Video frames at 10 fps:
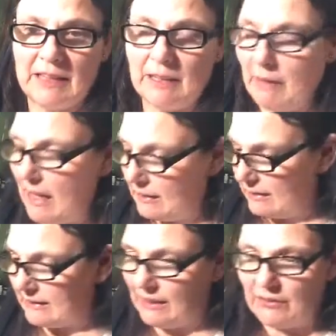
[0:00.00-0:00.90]
take a bite,
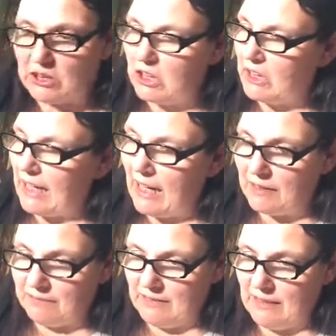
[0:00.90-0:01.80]
let's see if it turned
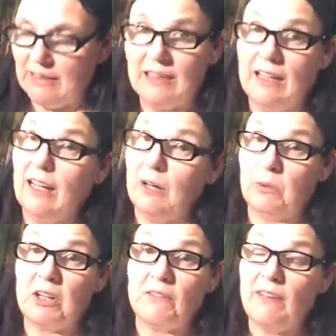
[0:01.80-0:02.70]
out. And
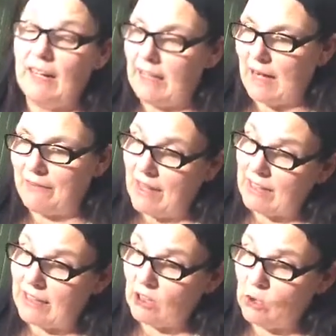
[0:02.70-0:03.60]
we're going to find out. I've had
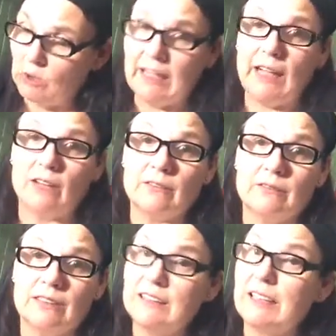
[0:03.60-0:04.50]
to let it cool down.
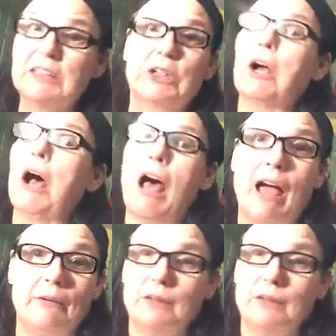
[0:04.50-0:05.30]
These things are hot